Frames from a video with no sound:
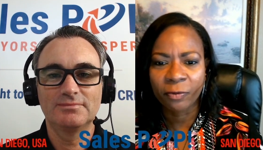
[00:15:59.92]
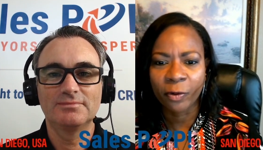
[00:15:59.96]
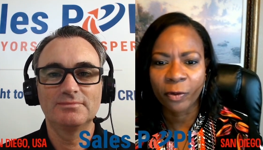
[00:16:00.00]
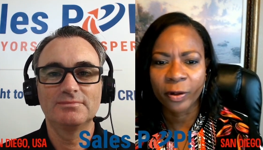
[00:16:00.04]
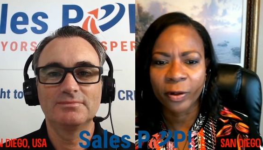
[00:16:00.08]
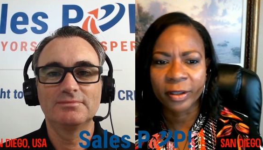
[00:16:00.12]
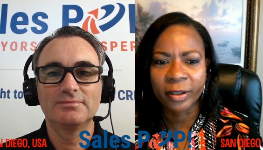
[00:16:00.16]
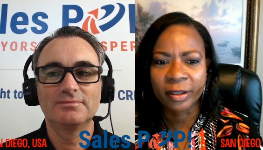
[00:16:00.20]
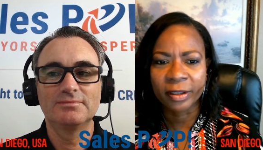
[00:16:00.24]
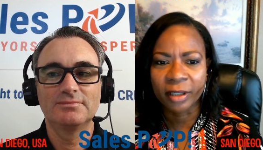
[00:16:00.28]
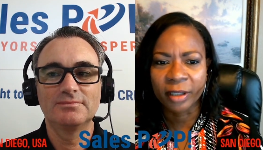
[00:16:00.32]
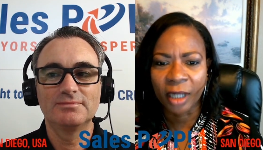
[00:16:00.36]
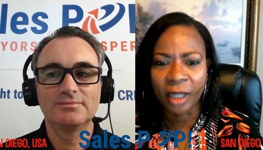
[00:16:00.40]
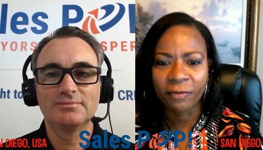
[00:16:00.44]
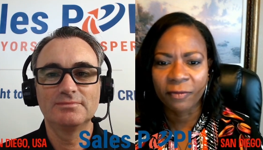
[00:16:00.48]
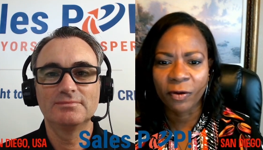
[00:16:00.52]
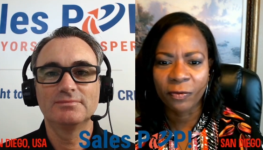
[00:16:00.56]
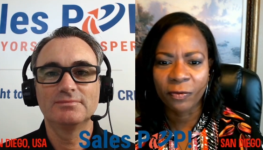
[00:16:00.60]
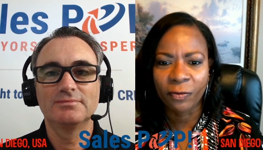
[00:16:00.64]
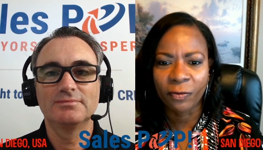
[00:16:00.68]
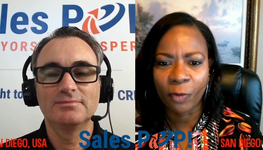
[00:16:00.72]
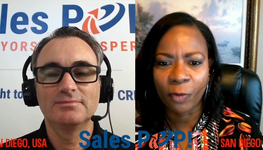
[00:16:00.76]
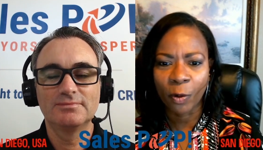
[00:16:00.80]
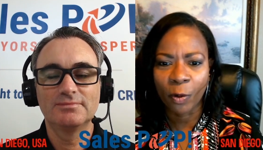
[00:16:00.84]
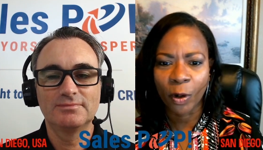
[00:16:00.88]
Speaker 1: for is
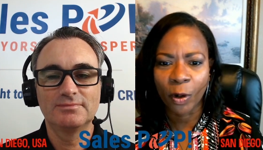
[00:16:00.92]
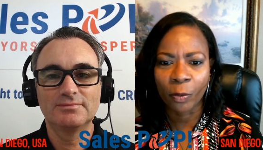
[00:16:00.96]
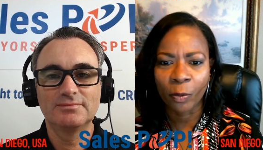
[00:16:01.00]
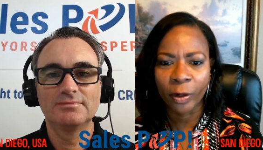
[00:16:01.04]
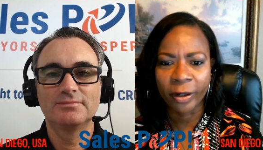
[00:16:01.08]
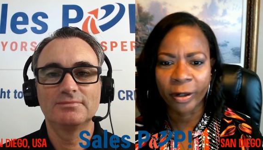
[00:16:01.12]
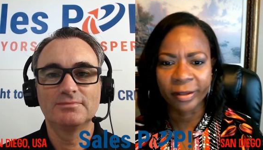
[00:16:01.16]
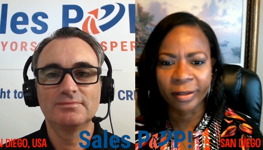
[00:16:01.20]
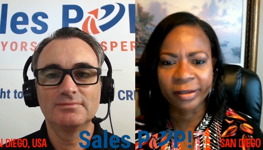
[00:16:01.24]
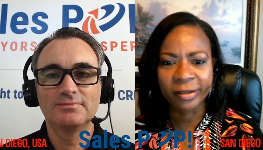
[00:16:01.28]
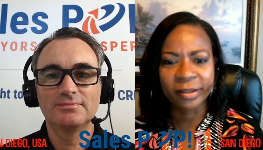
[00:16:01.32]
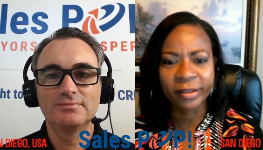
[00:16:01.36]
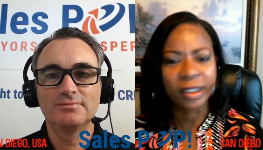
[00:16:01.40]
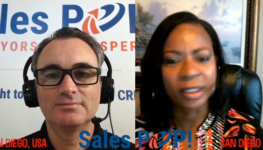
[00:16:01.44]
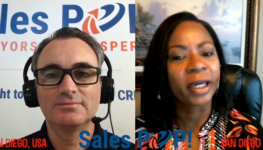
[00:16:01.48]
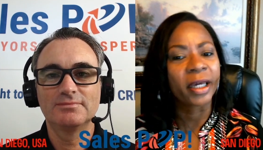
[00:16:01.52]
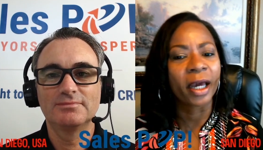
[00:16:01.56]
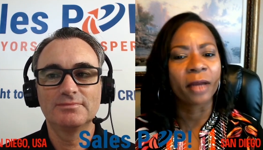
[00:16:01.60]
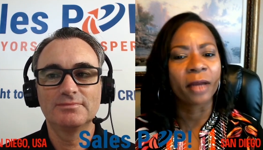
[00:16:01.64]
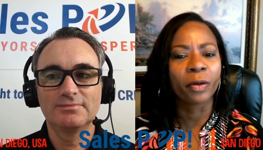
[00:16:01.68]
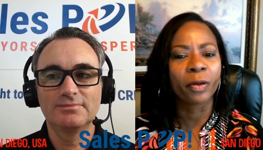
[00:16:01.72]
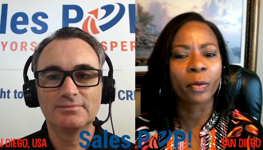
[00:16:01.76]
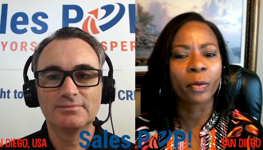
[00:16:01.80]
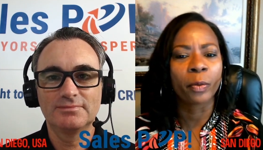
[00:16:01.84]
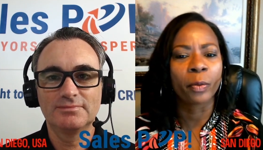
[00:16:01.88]
level 4, where it's
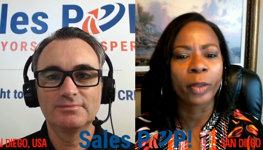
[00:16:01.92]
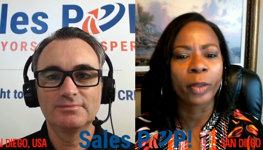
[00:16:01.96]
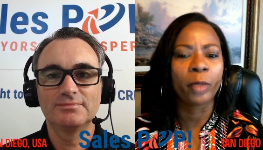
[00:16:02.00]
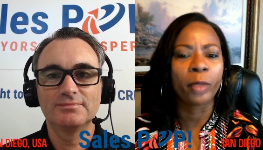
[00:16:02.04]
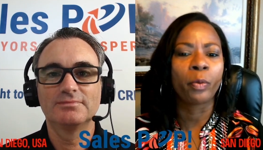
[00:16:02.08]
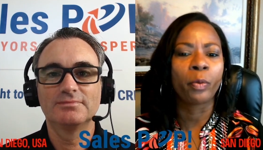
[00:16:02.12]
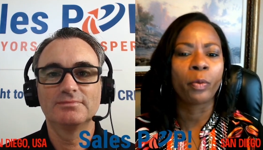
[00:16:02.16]
together we